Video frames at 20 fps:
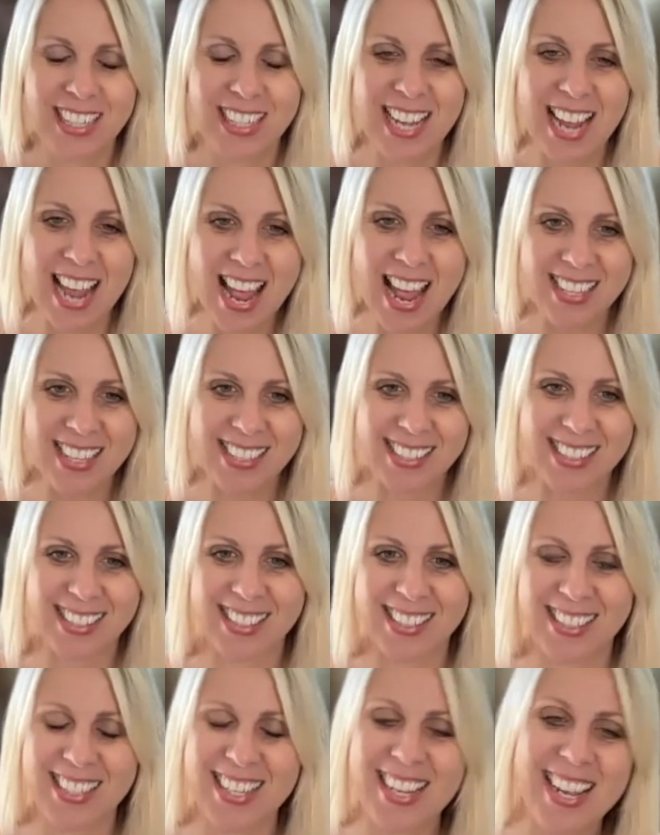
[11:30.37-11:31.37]

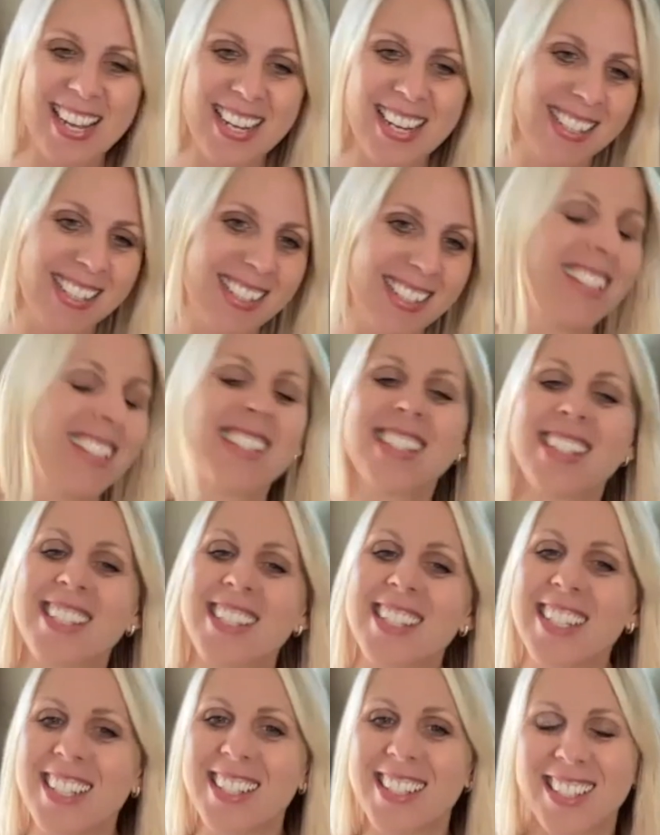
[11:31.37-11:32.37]
Yes, yes,
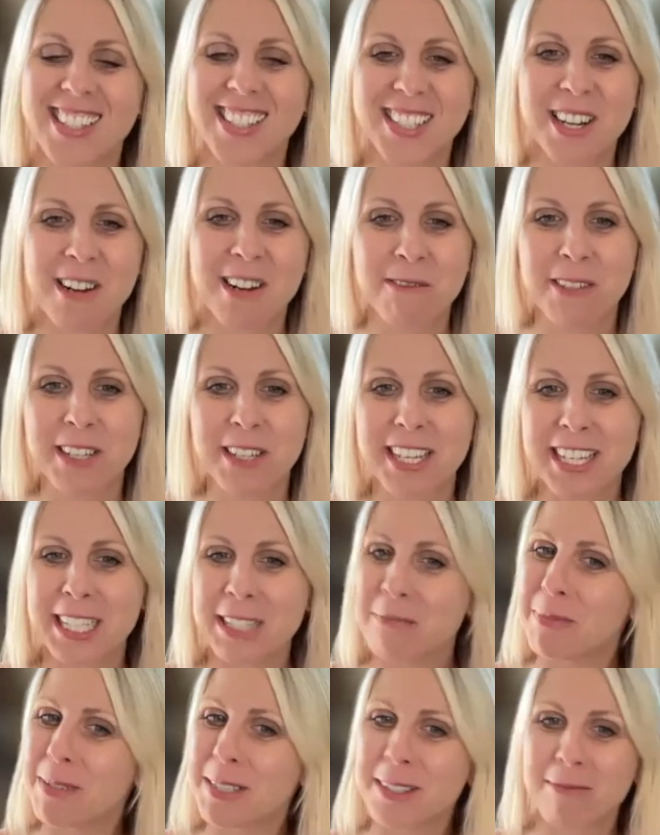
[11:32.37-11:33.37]
it's a tough
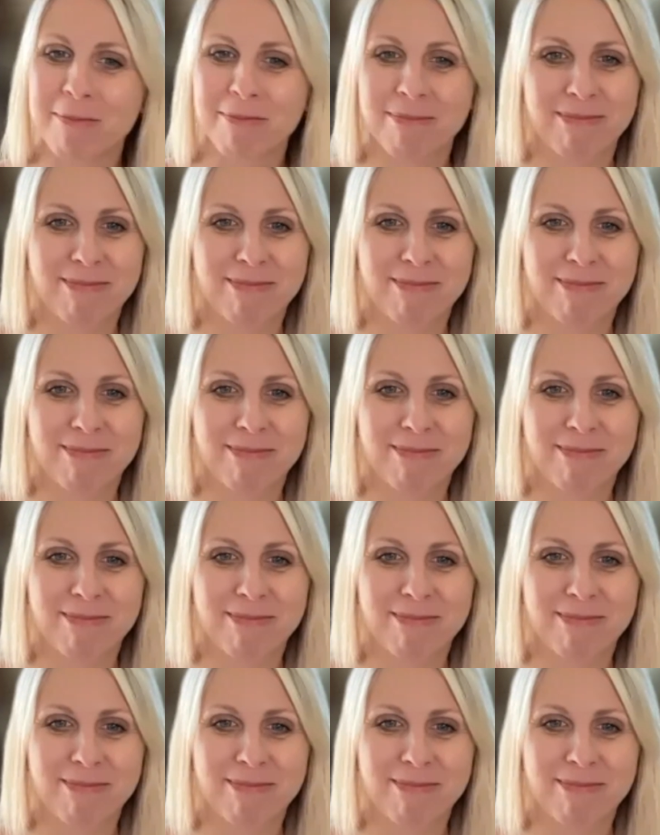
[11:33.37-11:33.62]
gig, but